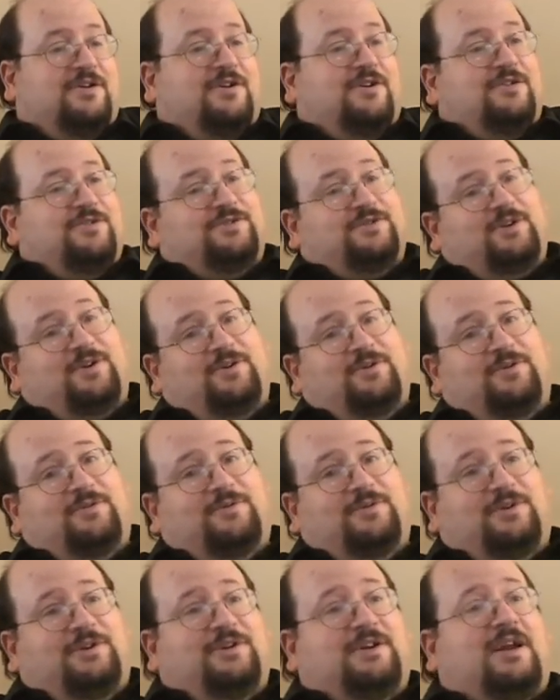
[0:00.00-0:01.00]

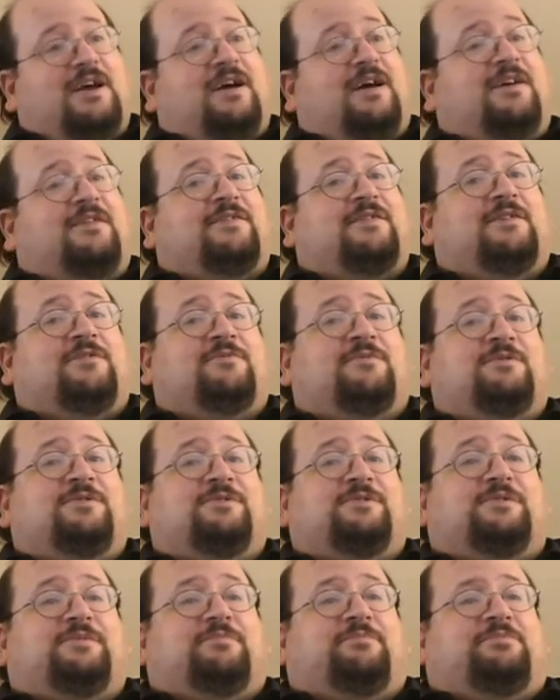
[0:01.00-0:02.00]
So yeah, there
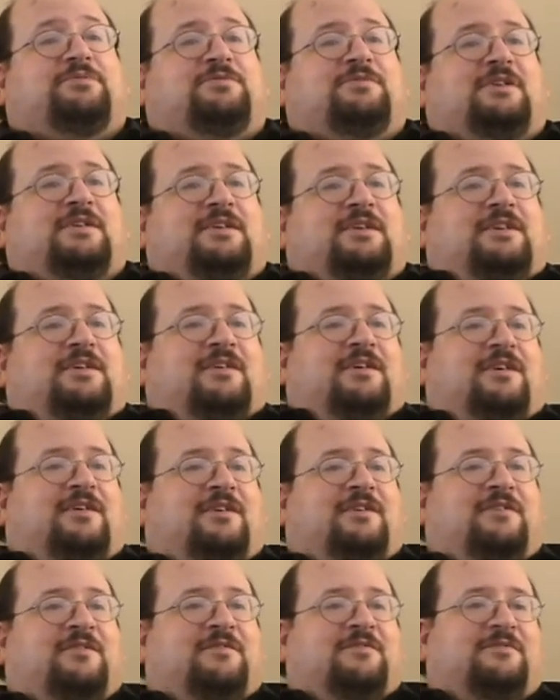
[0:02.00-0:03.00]
was plenty
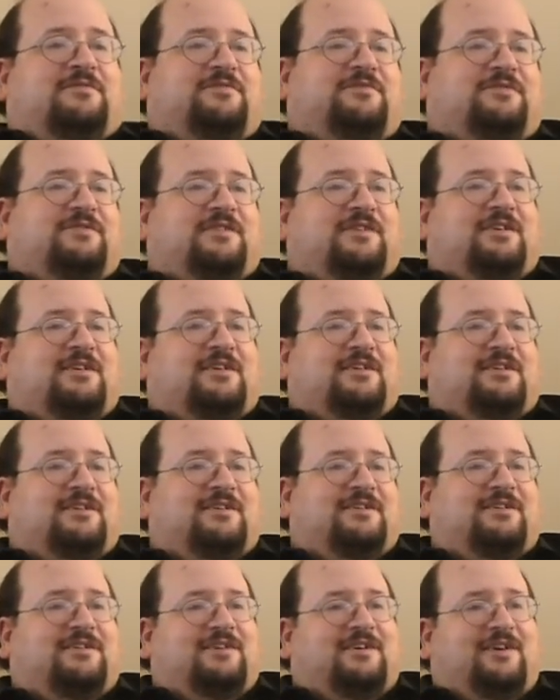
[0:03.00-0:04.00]
of
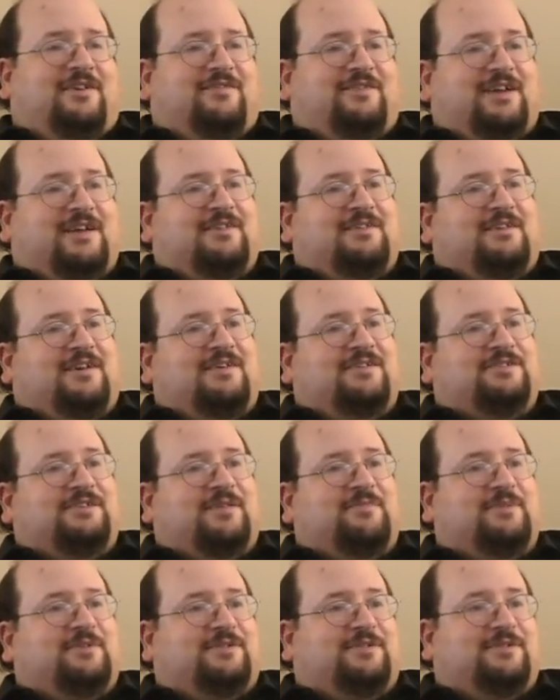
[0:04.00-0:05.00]

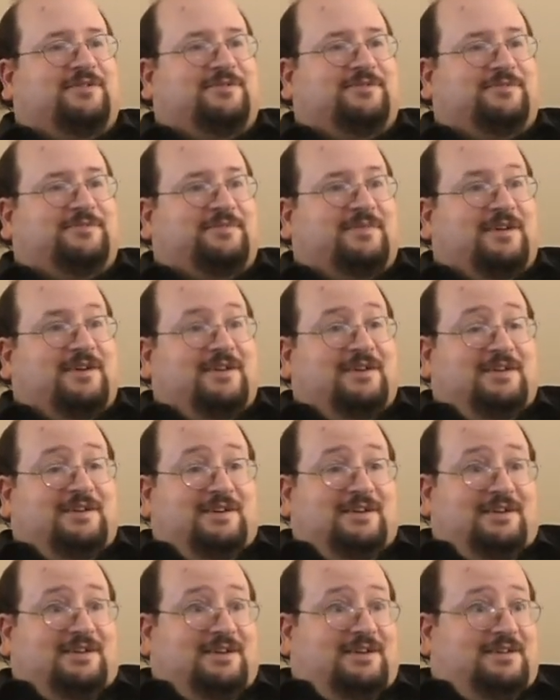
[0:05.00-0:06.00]
anti-Semitism,
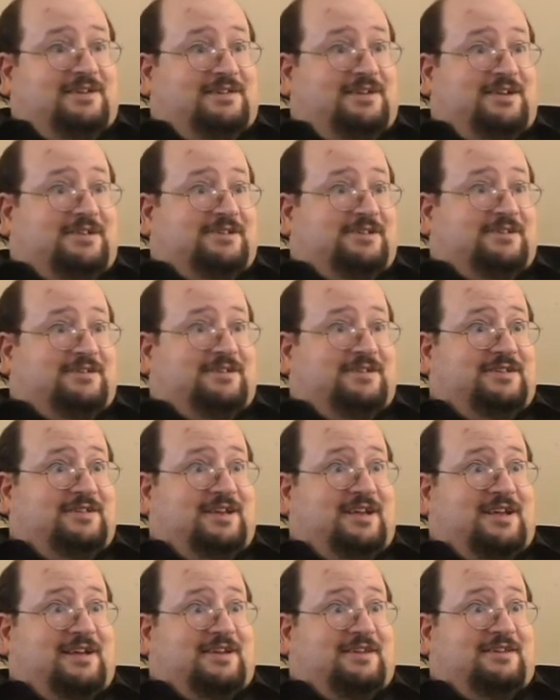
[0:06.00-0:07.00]
not just in
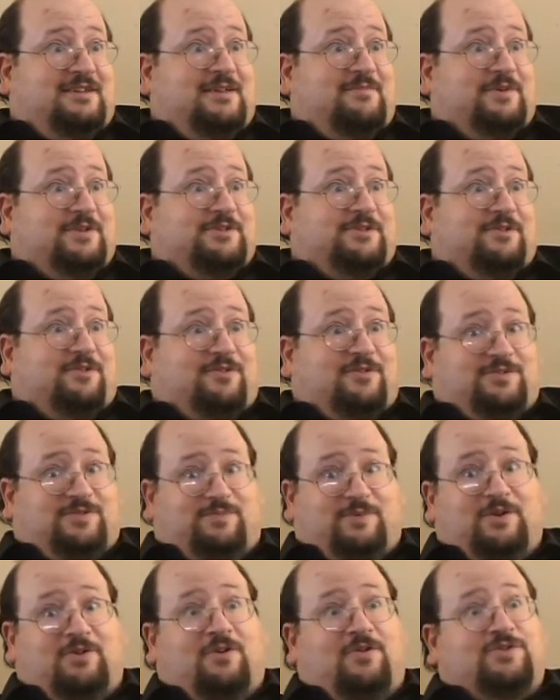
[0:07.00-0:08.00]
the academic circles,
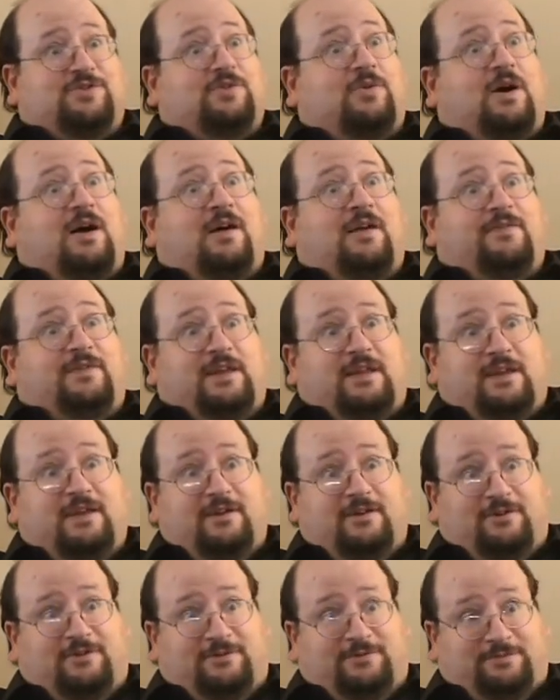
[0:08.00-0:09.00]
but also on the
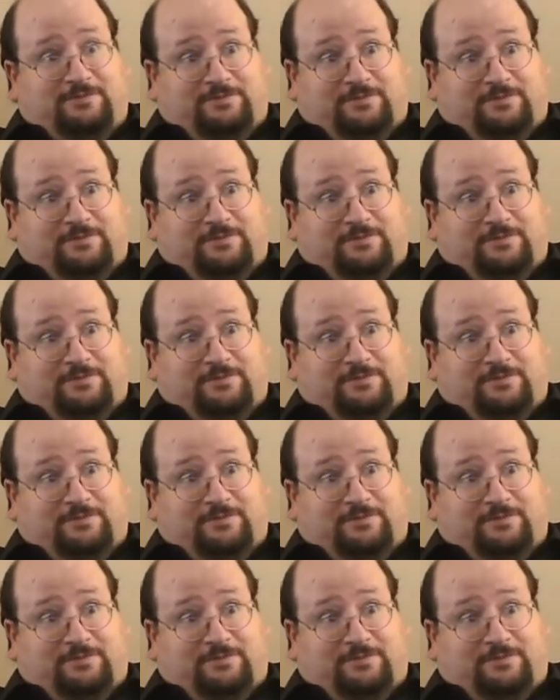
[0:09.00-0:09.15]
Hill.